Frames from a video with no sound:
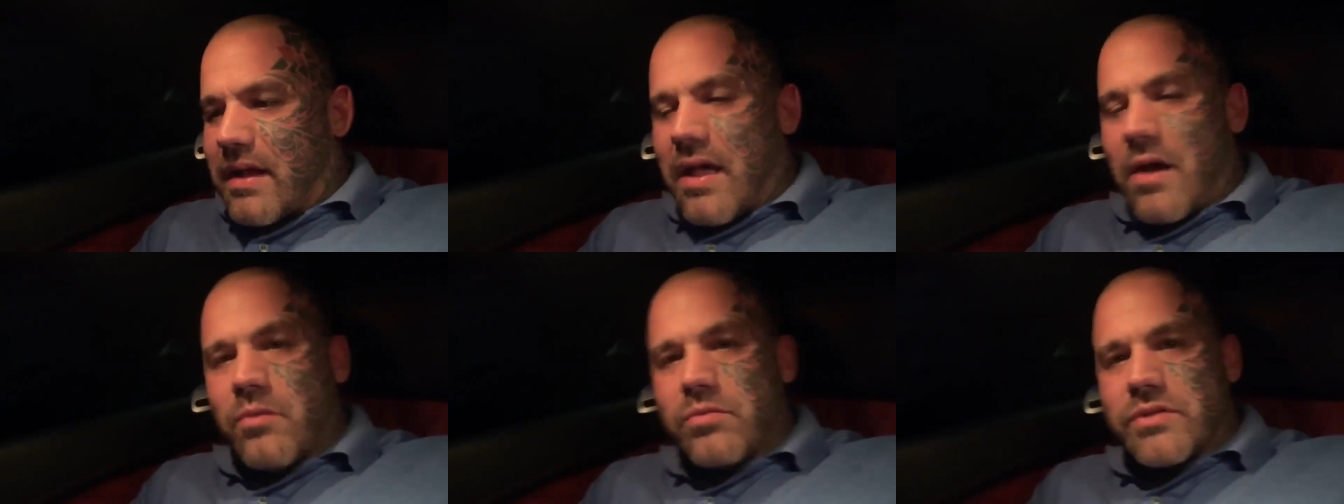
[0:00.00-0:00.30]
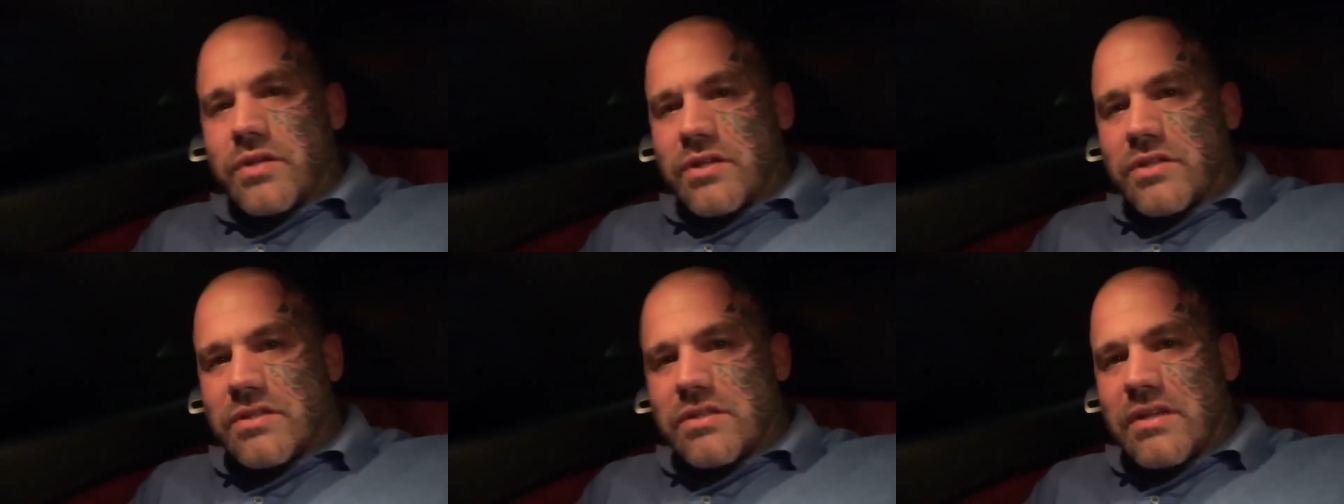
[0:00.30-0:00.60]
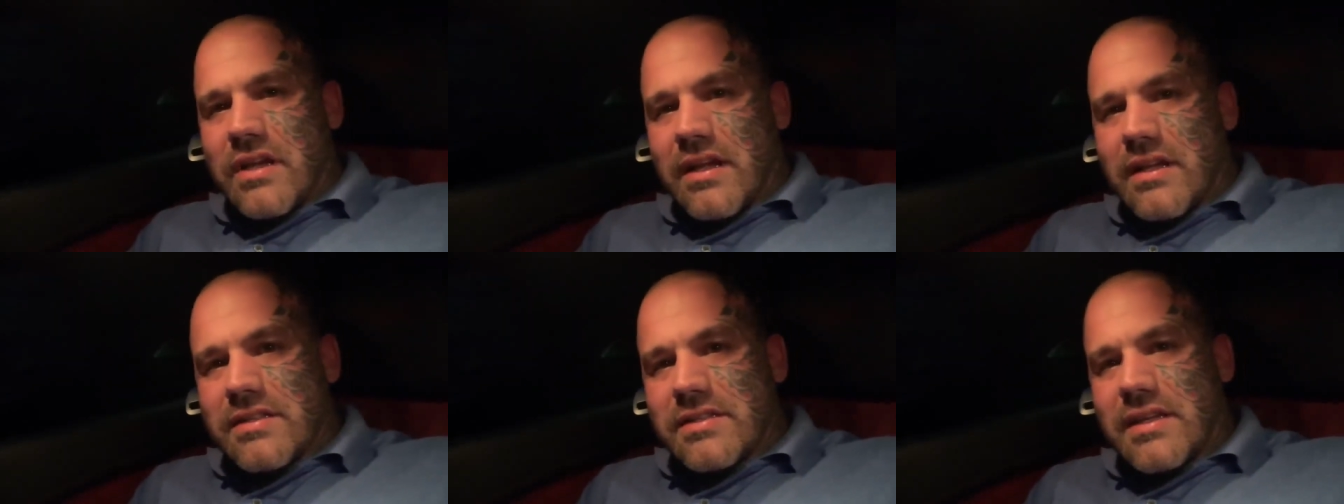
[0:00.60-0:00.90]
helped
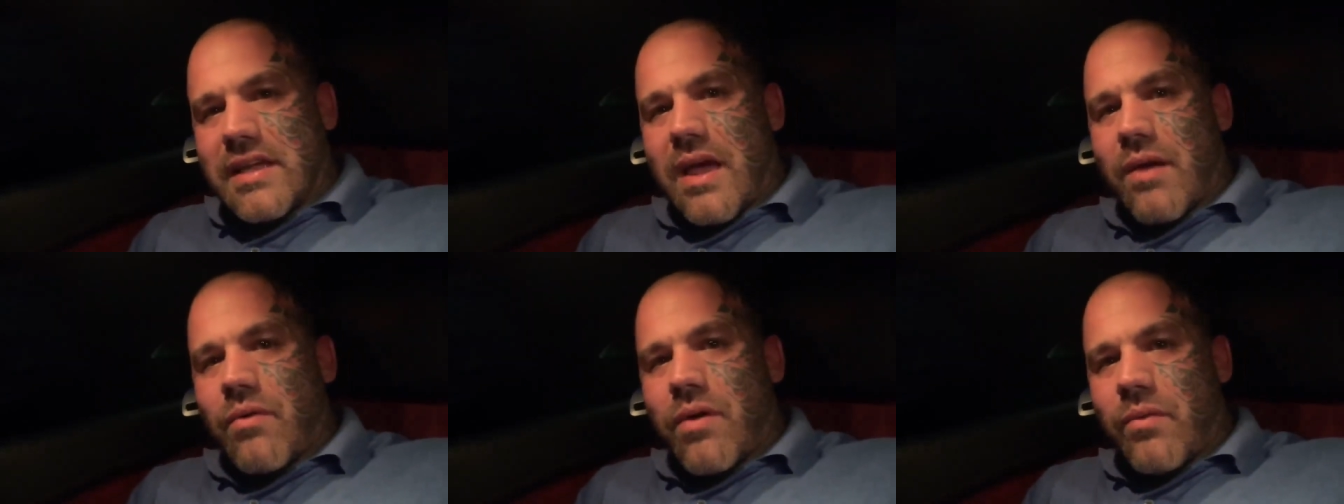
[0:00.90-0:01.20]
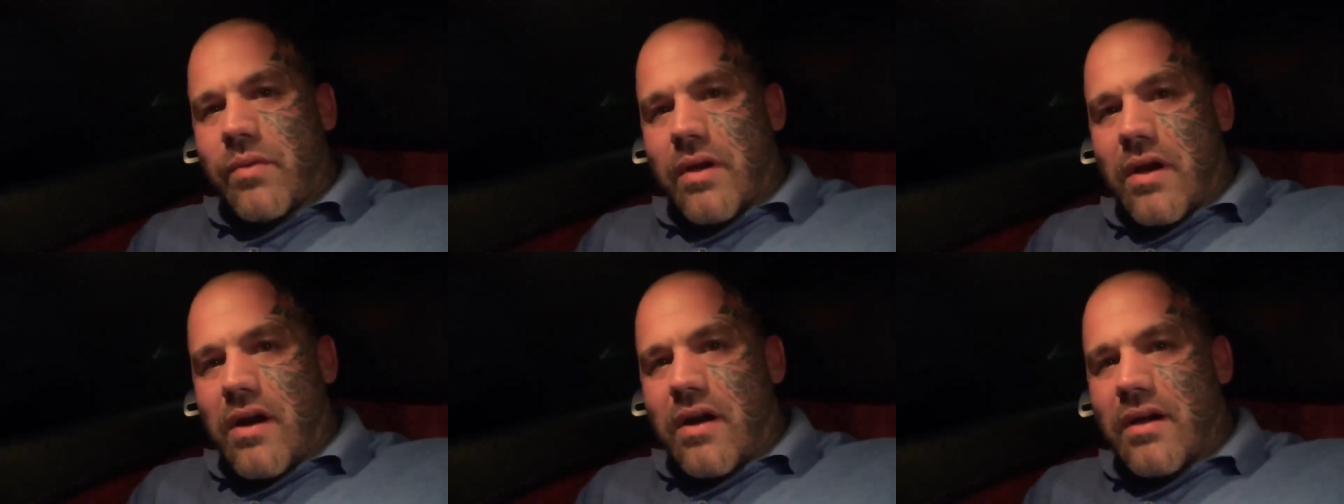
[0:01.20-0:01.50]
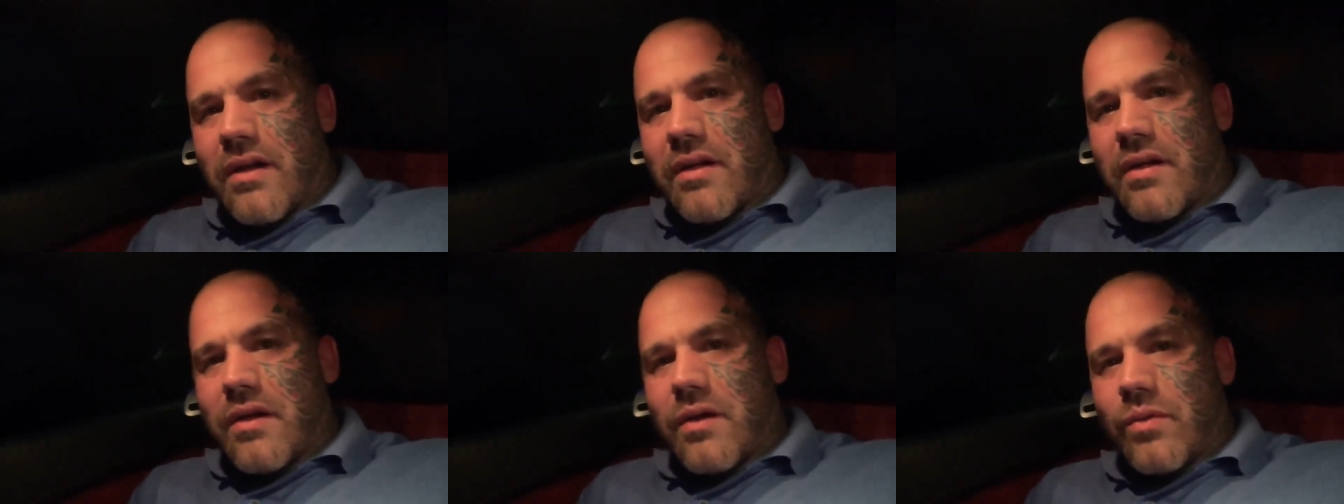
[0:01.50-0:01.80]
us to get where we
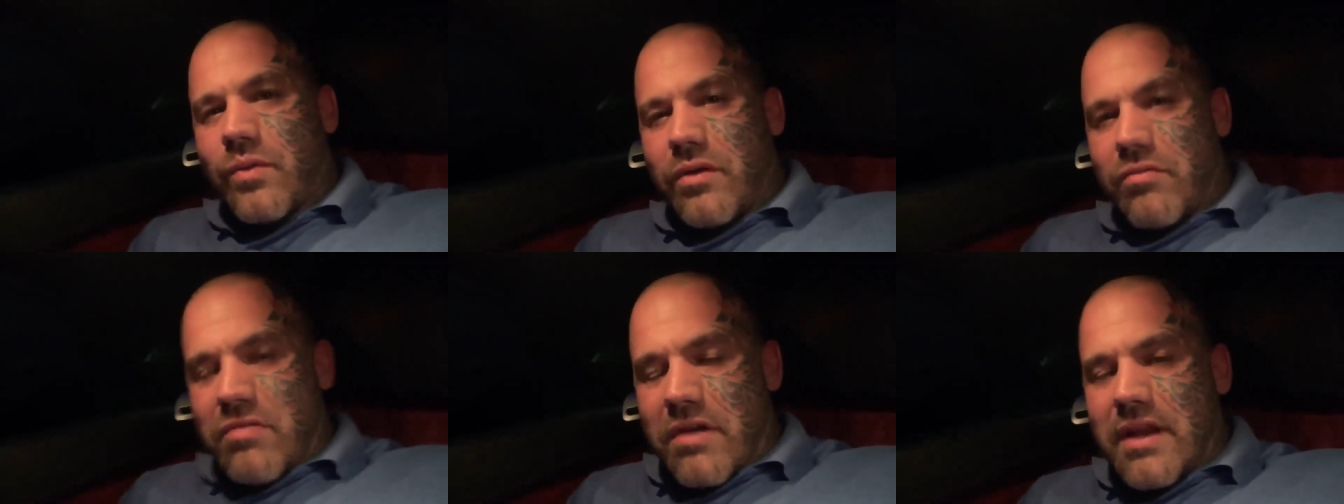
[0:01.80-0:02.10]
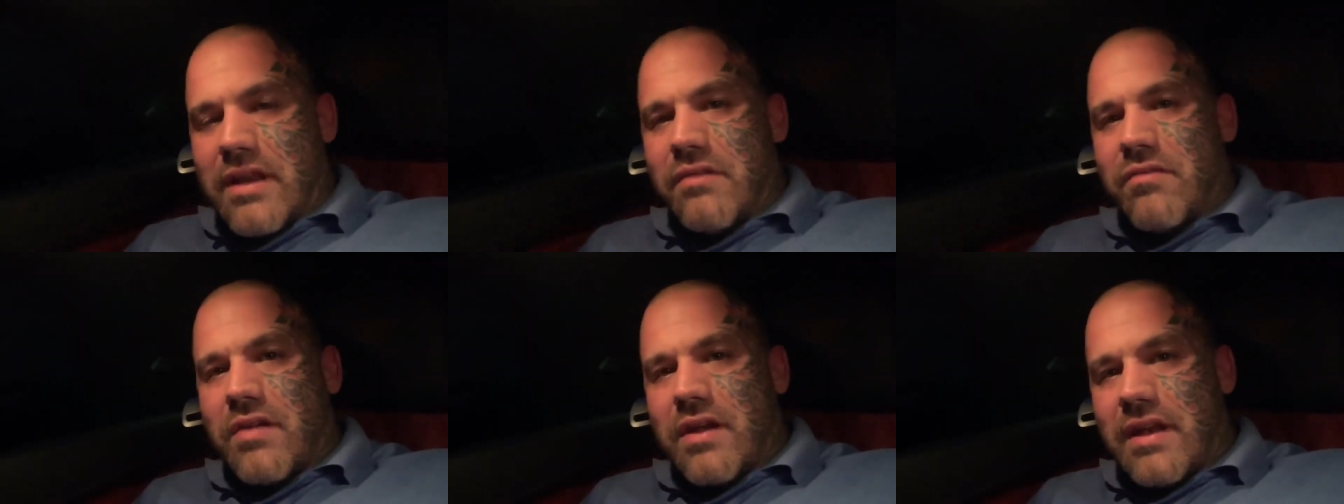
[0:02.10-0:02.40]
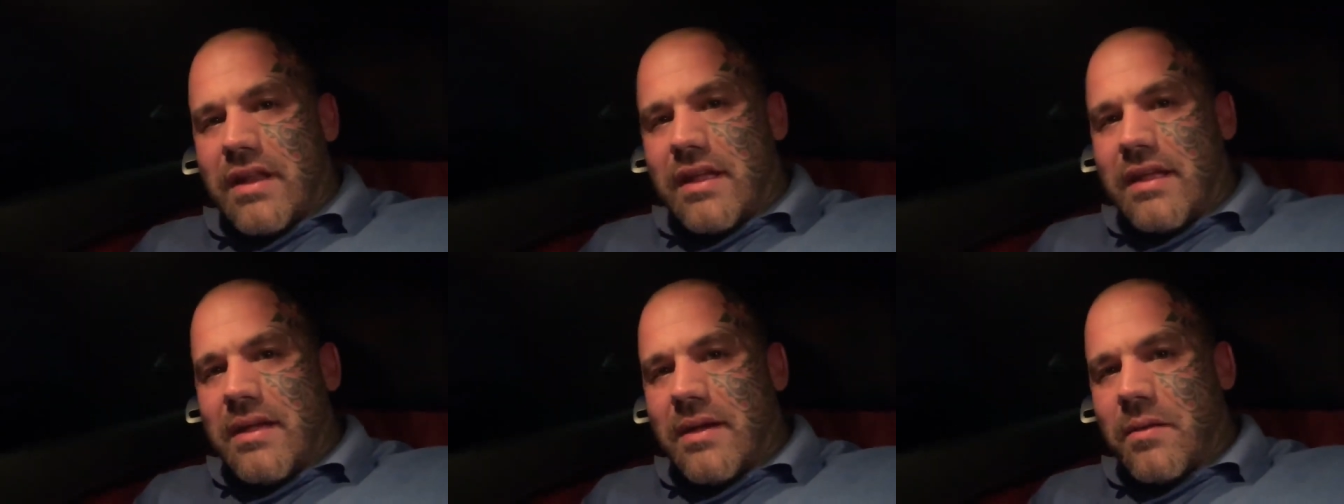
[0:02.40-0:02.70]
are. We really,
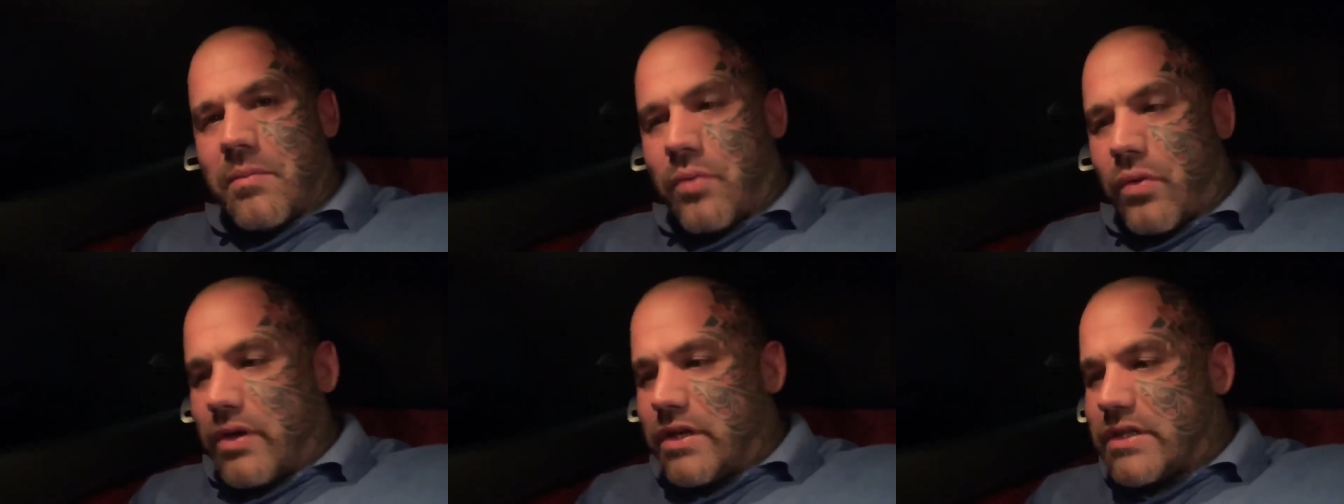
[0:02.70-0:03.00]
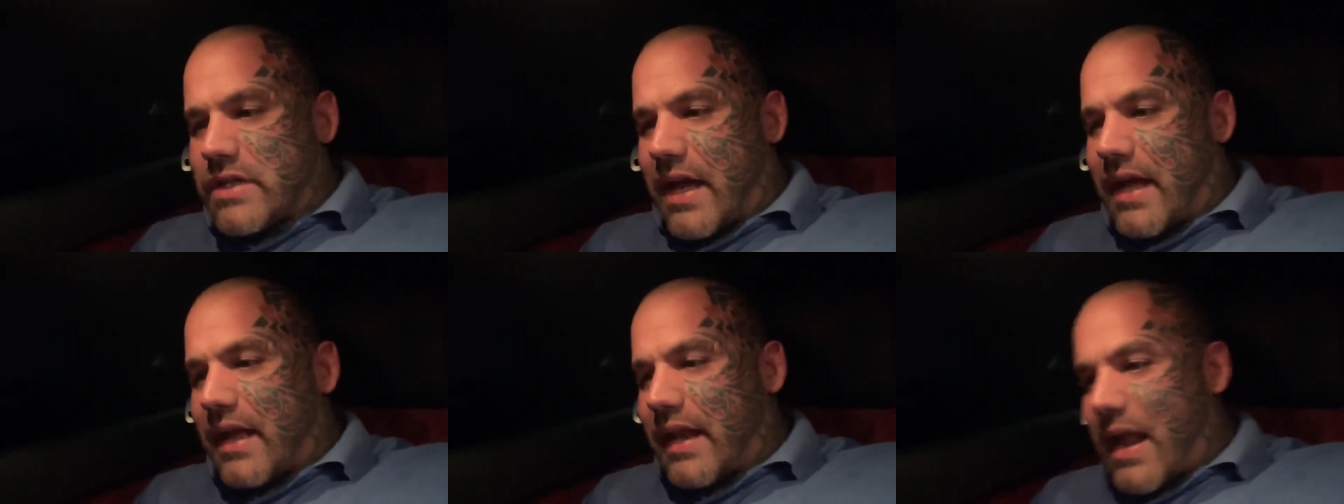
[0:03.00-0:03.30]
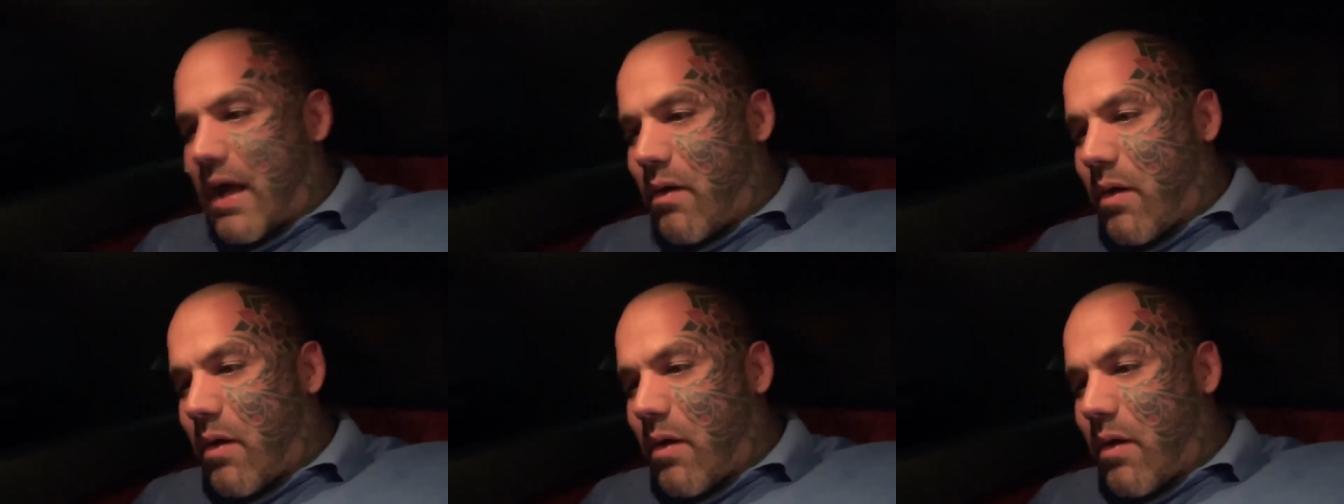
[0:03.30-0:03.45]
really appreciate it.